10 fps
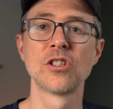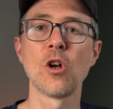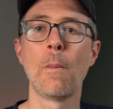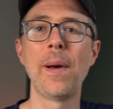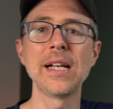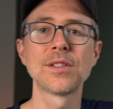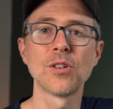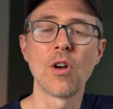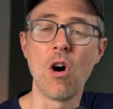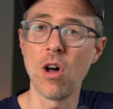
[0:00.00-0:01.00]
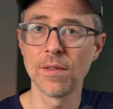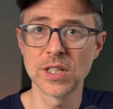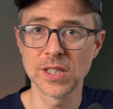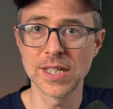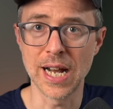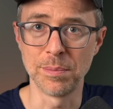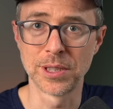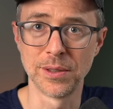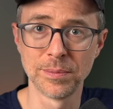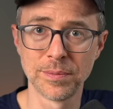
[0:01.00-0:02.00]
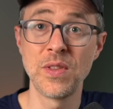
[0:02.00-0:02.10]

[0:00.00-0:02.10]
So based on all of this adoption,